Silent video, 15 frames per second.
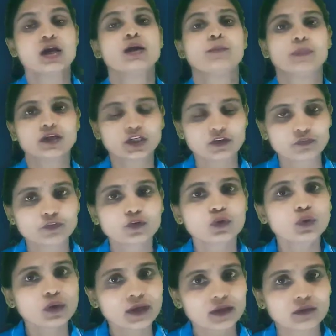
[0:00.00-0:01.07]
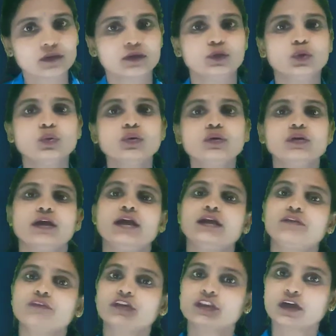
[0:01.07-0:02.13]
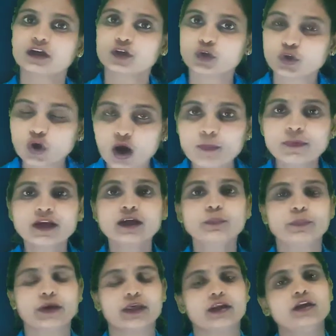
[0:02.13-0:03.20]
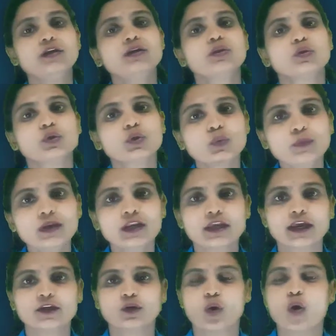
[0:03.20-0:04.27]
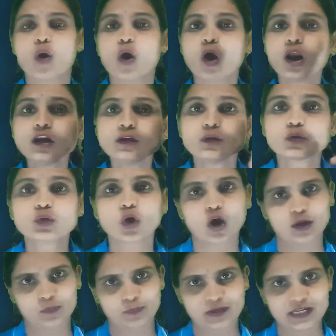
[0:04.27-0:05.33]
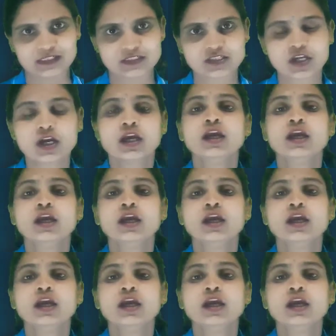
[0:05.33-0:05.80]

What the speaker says: But if you do it with a dominant parent, you will get all tall plants.